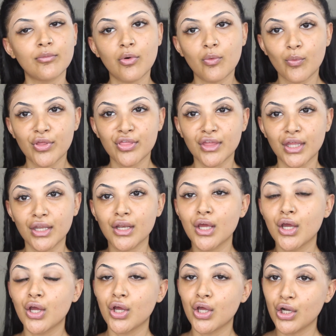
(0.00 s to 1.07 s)
within
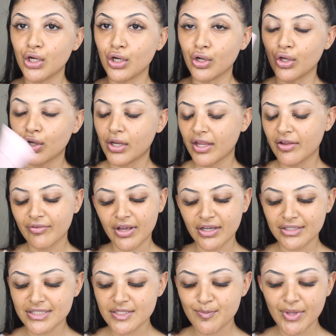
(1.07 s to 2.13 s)
look. If I
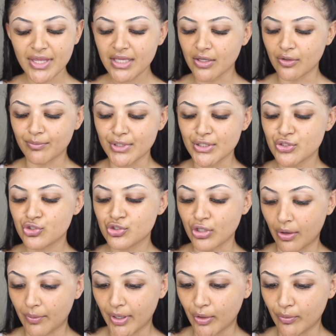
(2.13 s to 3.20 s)
could speak, it would be
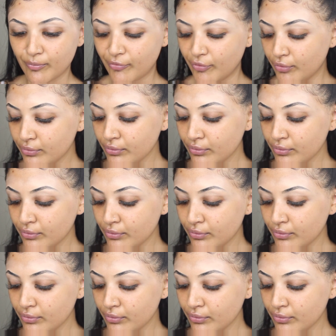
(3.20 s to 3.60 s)
so helpful.